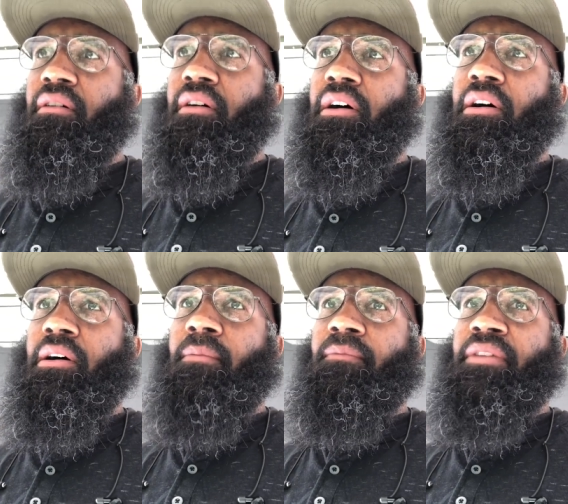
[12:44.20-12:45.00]

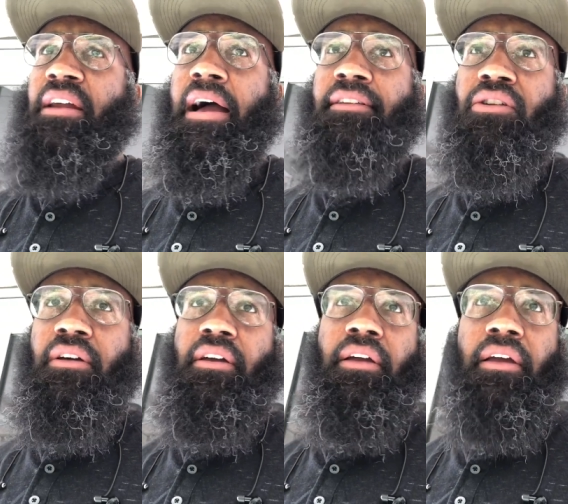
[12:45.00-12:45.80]
Um, then I had to
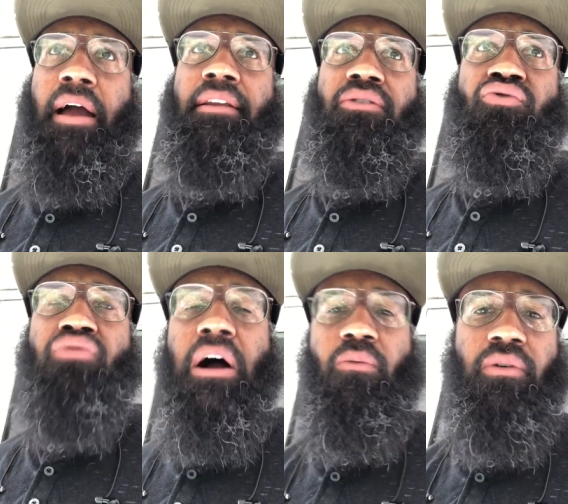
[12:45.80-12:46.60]
I had to
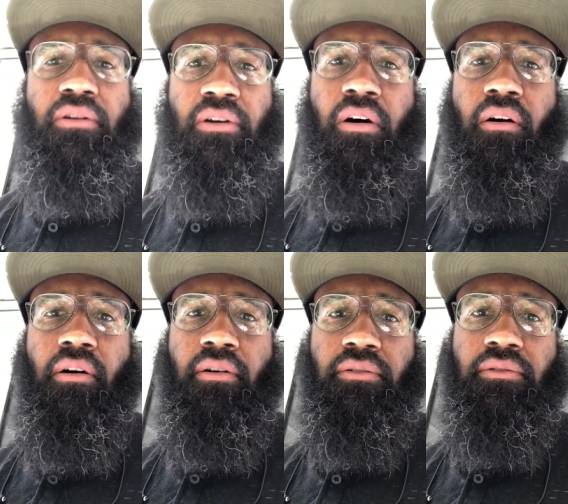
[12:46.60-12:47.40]
drop one of the
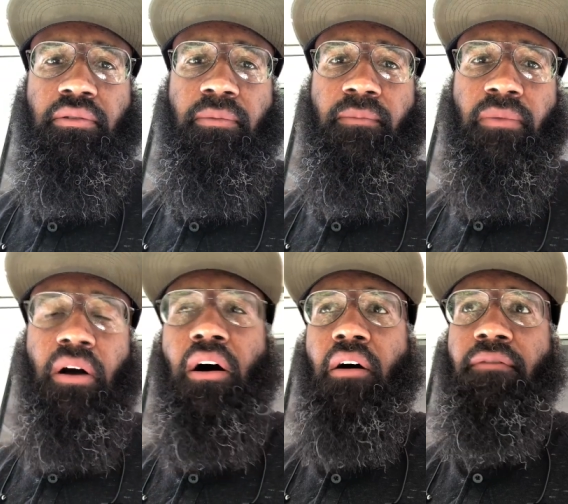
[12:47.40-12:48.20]
cars
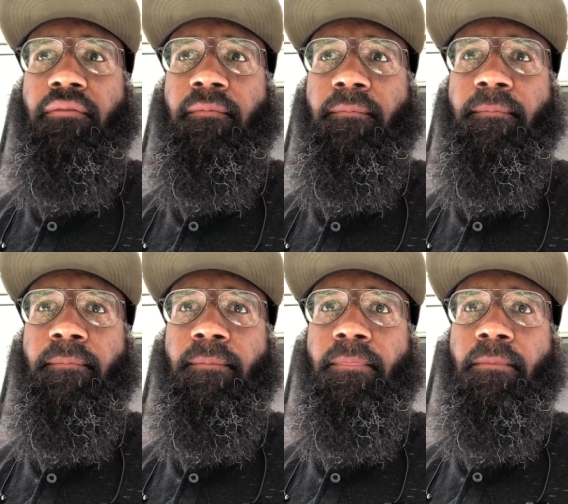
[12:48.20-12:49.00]
off
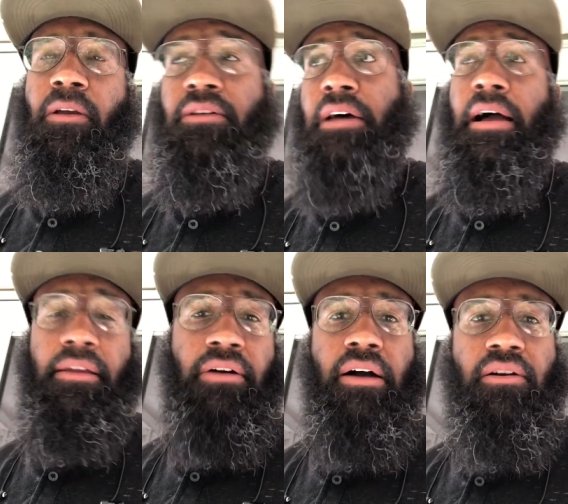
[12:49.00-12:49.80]
because I,
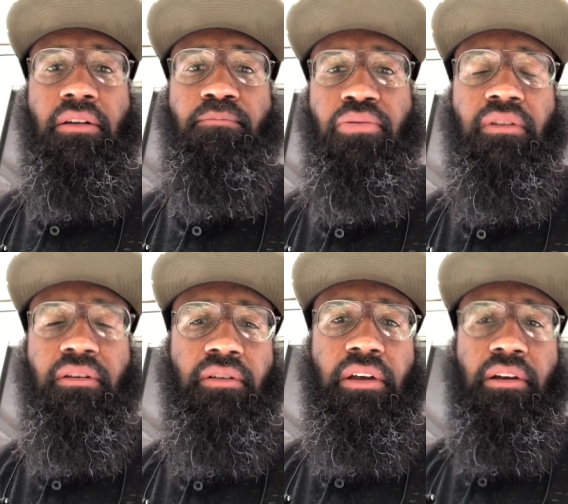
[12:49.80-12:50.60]
you know, I couldn't pull
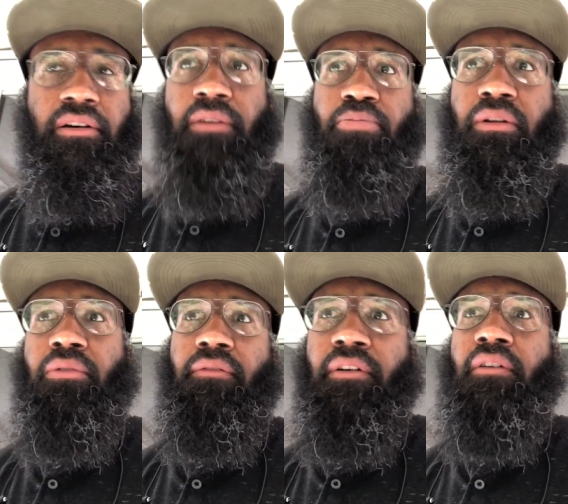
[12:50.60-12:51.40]
it, couldn't pull it
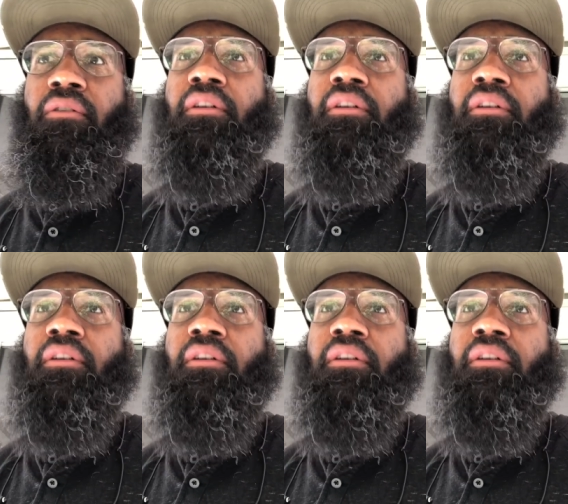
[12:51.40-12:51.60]
with the vehicle on